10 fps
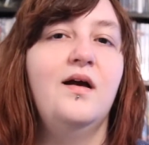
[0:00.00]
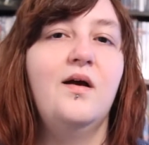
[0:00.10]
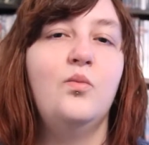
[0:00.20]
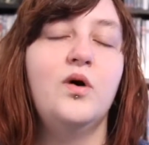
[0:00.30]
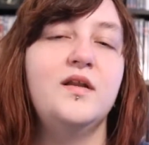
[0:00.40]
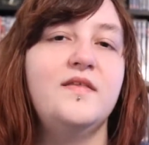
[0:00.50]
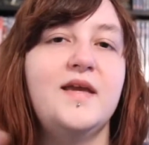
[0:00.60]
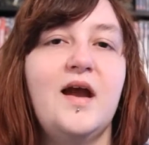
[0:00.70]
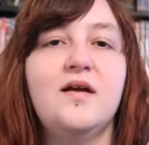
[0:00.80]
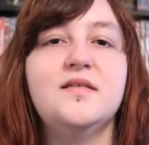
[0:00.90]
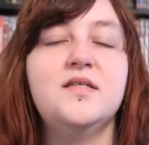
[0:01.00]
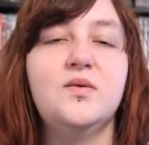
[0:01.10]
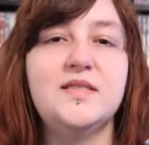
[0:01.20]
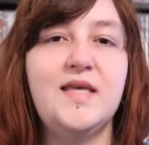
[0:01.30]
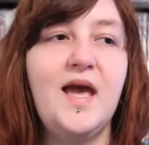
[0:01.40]
one of the characters who
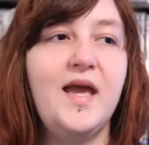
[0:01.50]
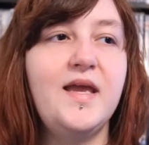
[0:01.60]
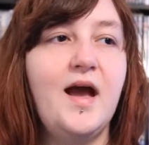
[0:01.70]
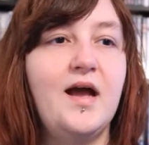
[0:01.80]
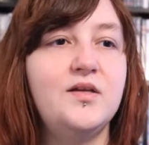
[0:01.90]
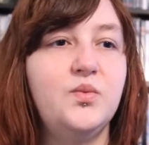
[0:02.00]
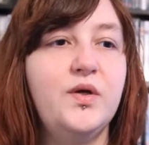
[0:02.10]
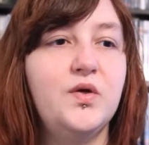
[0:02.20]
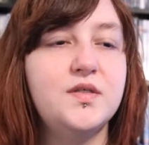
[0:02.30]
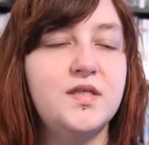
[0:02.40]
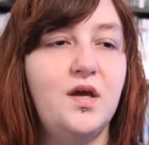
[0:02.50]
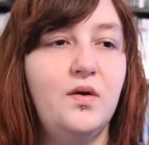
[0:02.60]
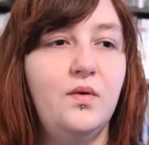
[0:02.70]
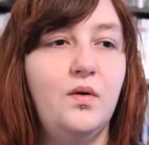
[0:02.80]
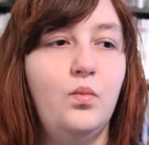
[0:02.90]
is gay, and we
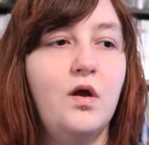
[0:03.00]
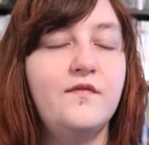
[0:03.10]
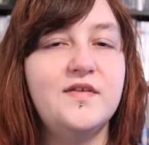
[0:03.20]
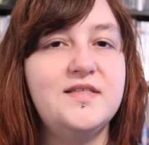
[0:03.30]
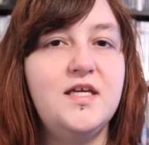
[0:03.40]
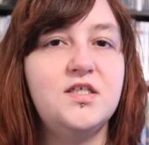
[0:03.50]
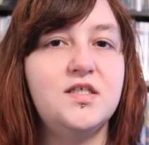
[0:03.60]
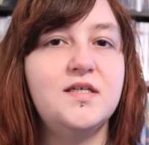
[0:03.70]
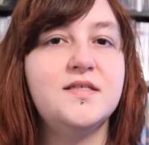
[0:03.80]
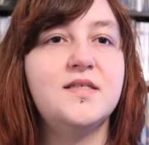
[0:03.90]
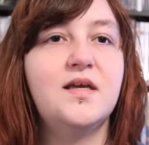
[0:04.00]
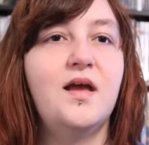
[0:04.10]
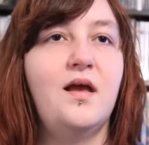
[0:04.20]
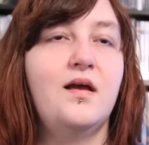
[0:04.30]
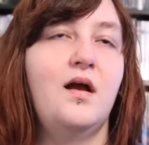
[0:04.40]
also, one of the teachers
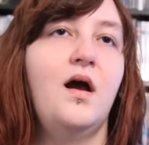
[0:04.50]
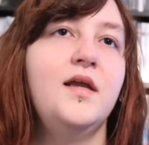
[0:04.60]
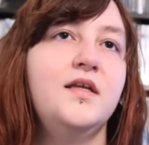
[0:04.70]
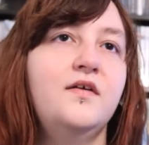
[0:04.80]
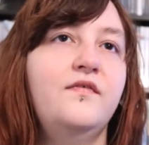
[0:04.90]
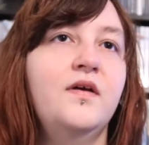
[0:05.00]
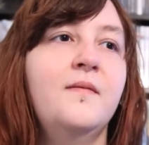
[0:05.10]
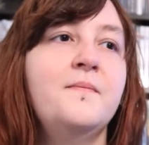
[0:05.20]
kind of